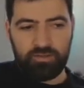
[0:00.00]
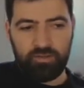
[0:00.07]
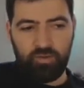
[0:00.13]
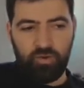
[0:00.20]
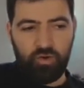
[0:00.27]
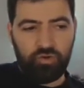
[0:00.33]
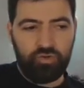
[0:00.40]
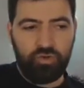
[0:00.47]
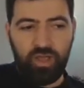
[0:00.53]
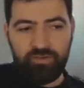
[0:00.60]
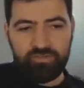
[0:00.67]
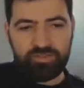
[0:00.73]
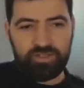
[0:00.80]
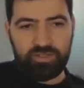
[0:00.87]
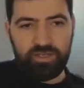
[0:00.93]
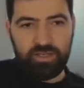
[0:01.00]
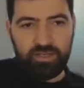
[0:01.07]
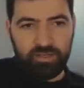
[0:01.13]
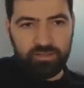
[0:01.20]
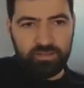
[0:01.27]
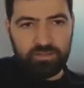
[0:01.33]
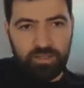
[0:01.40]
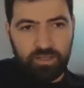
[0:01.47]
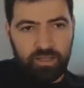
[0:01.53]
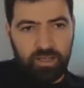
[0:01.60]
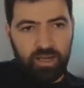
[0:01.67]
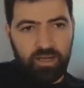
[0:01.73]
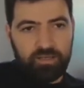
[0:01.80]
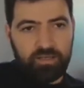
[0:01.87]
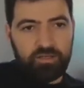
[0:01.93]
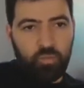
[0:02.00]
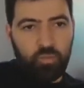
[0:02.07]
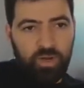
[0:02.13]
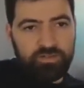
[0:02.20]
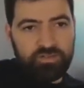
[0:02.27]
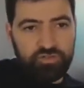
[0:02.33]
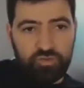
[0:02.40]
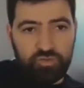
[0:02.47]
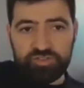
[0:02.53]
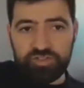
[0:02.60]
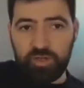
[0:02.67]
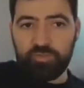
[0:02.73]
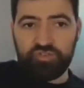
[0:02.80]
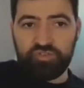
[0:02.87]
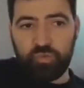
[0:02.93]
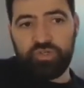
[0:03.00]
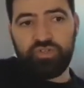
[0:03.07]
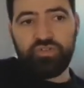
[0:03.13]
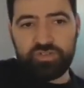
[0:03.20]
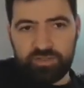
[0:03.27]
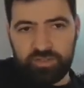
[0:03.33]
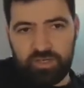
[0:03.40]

all you have is the data. And then the ways insurance companies were using the